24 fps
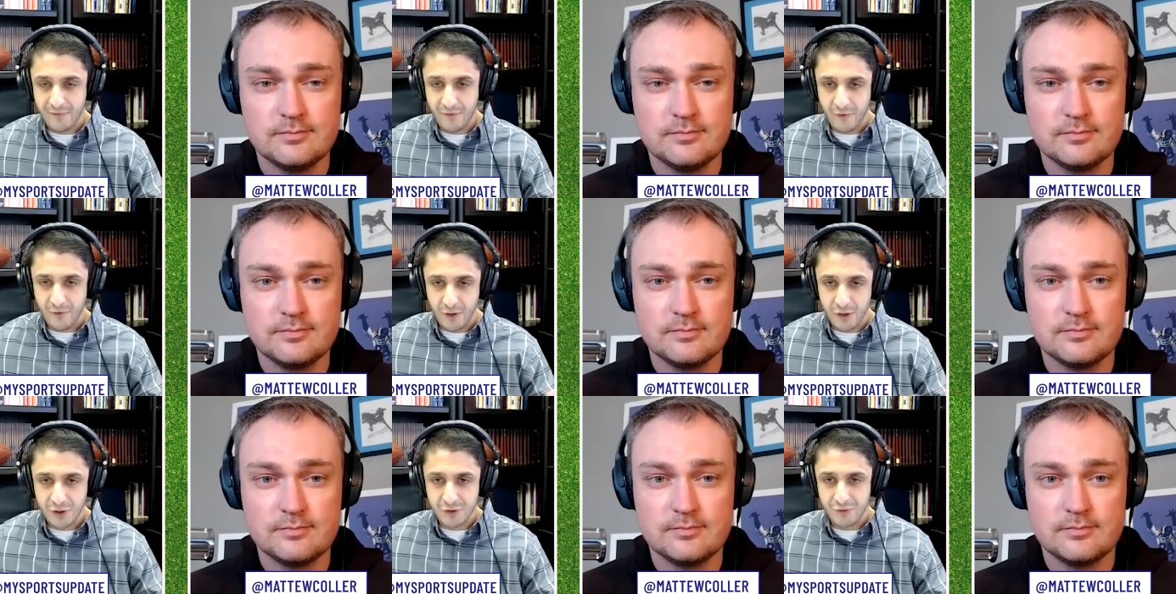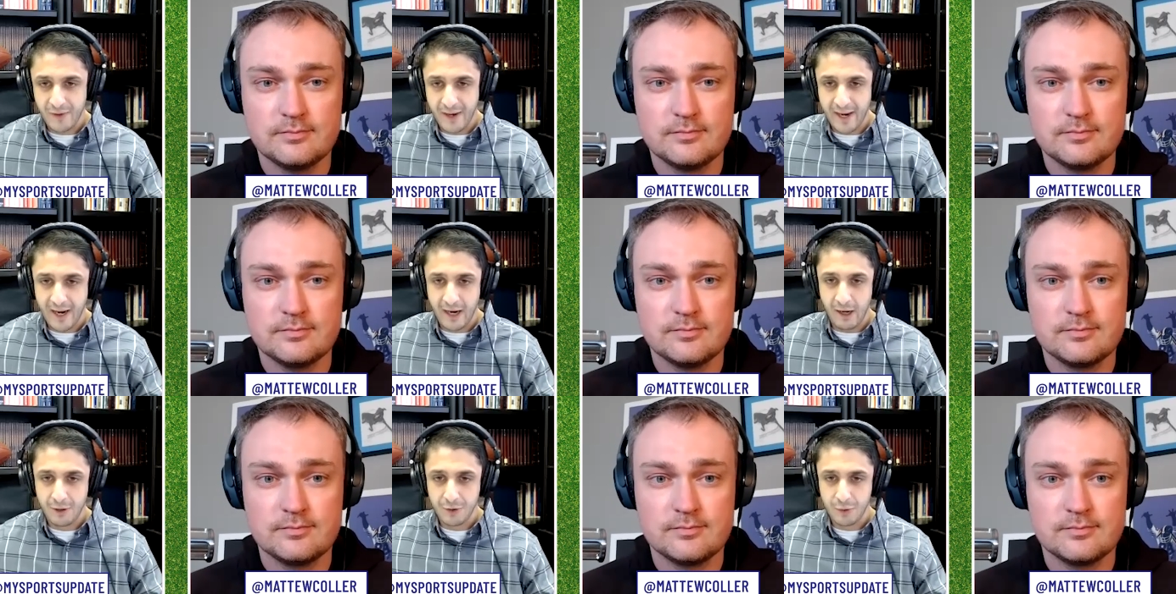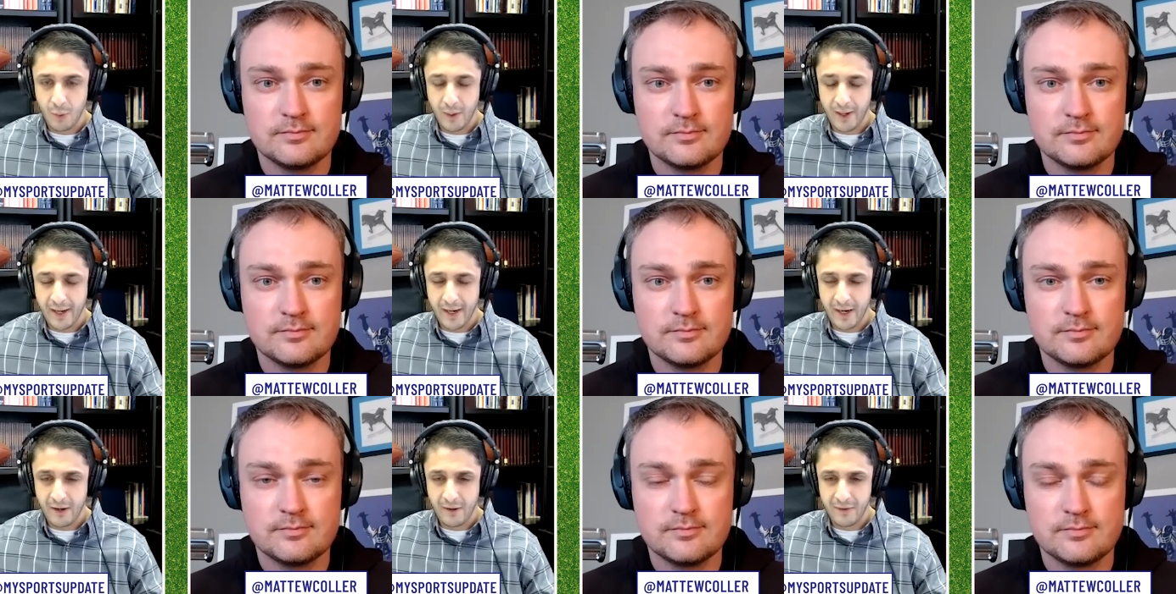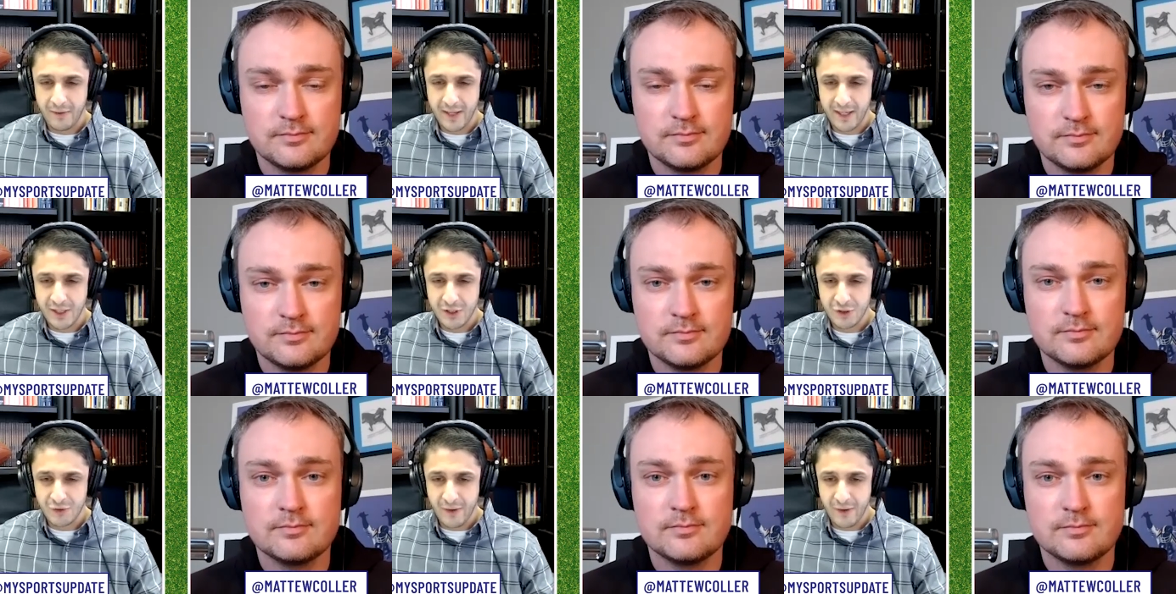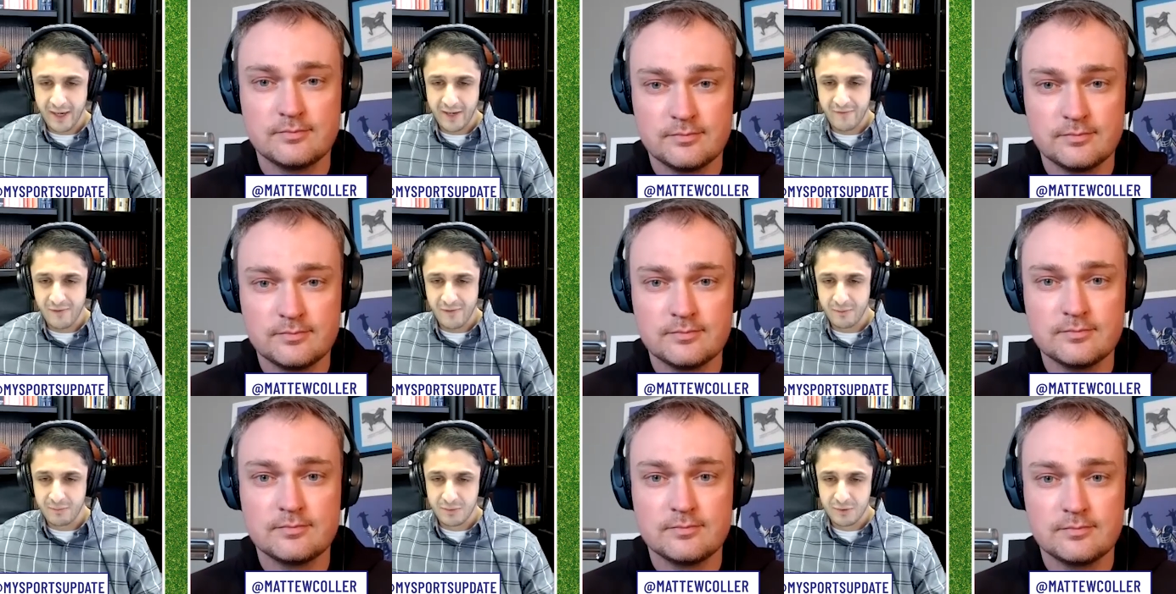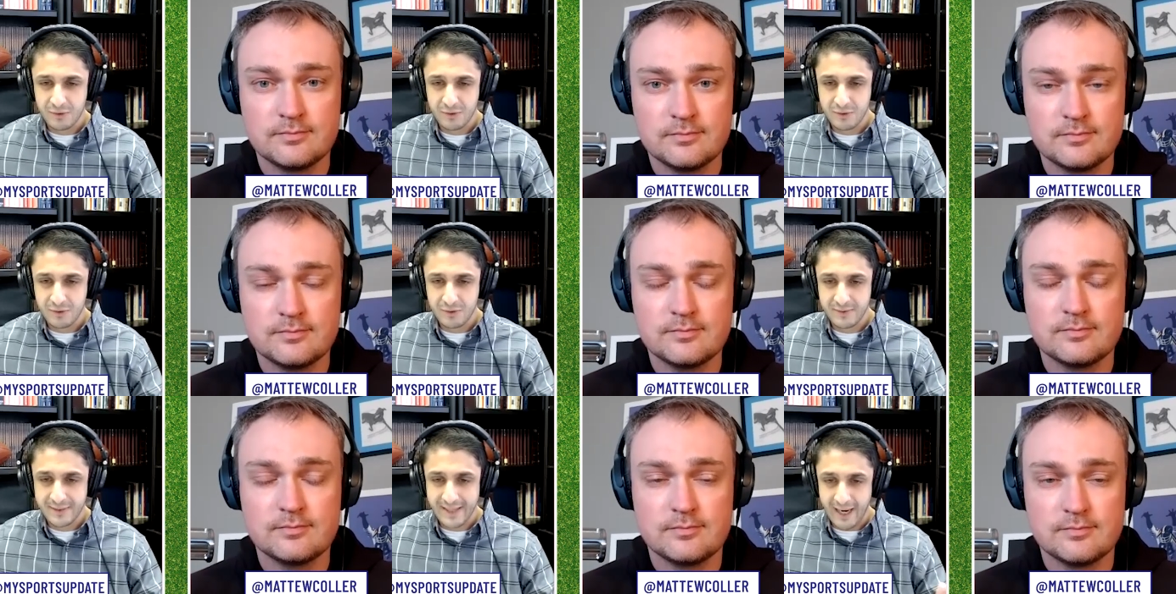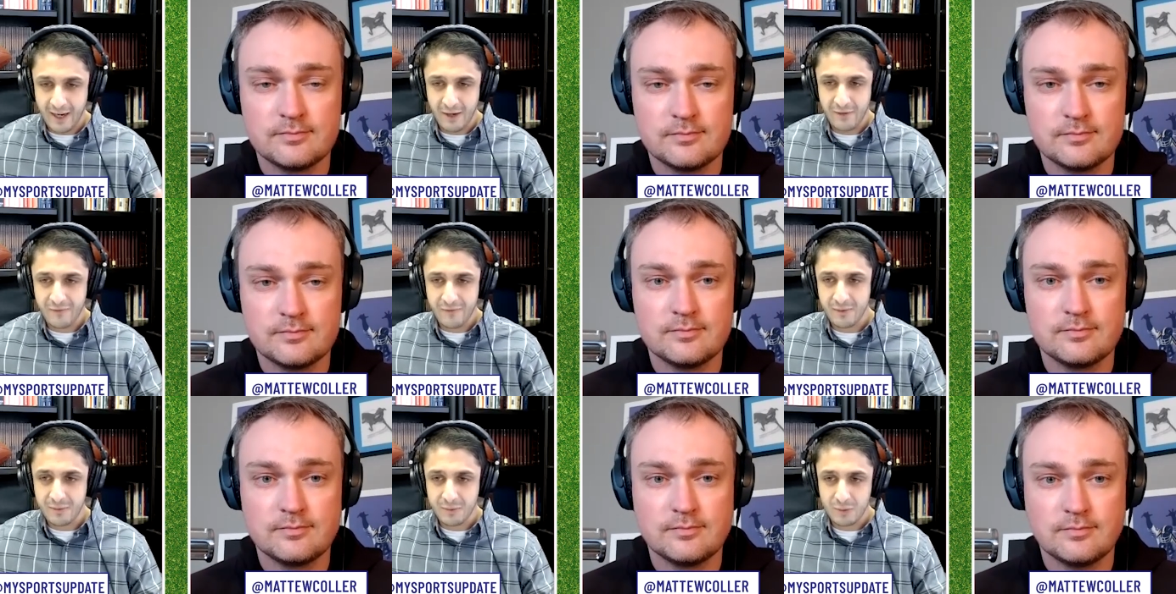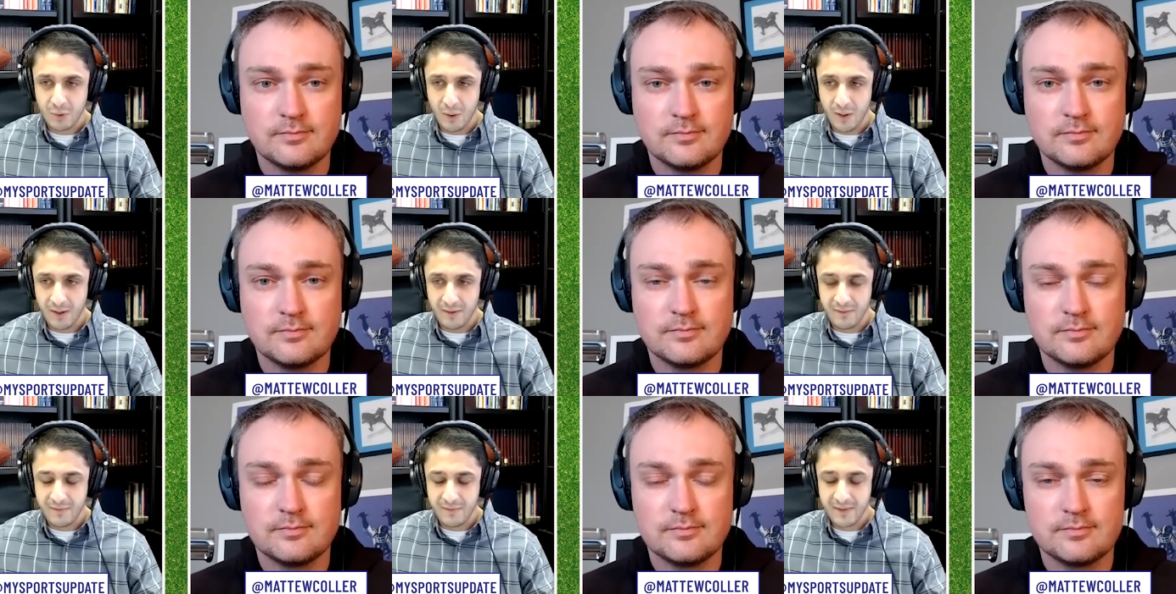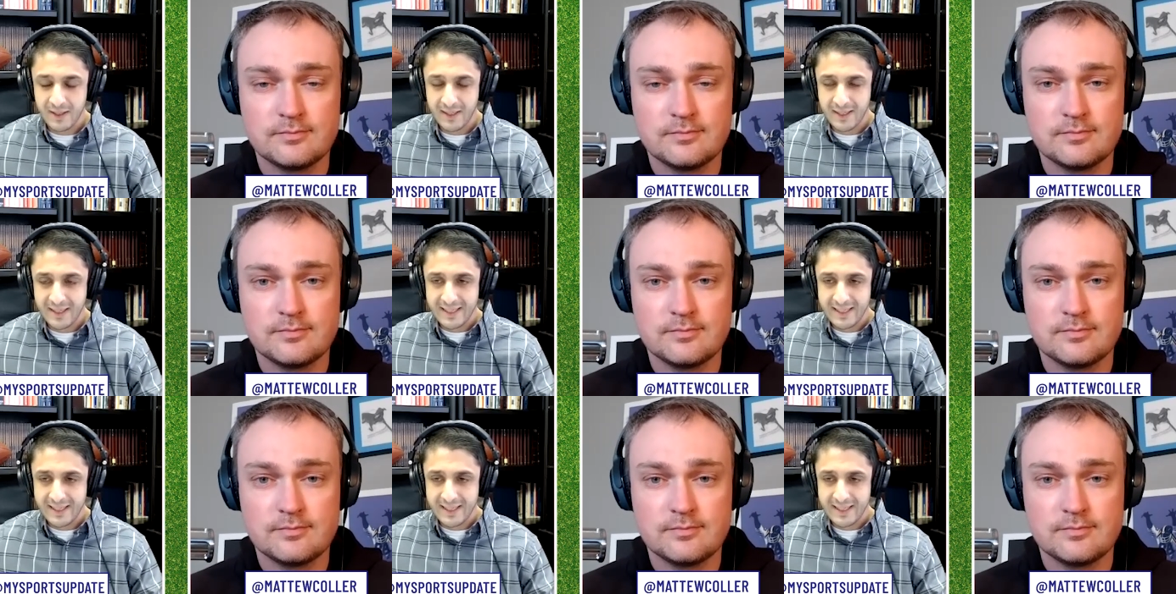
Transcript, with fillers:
Speaker 1: first round where they trade from down from 12